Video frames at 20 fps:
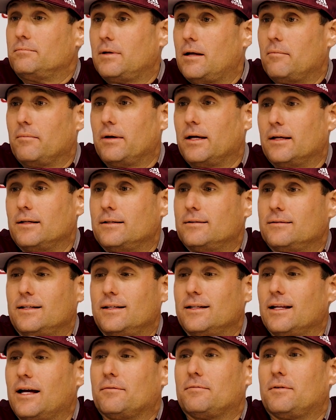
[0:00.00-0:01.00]
I mean,
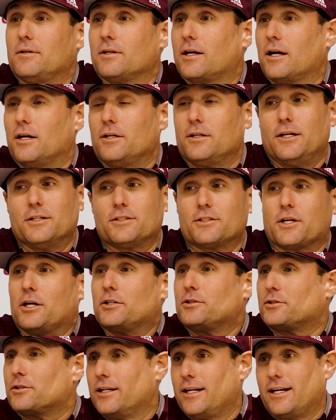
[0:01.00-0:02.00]
he left his
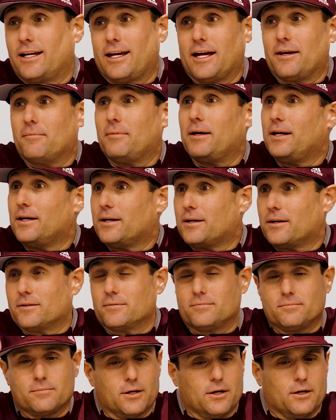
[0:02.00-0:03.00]
country, came here,
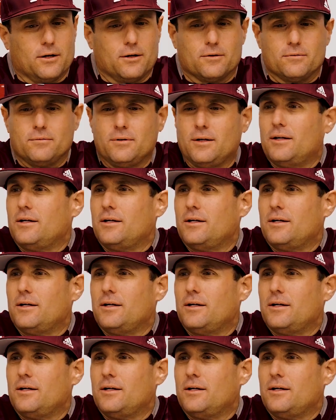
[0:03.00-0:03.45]
you know,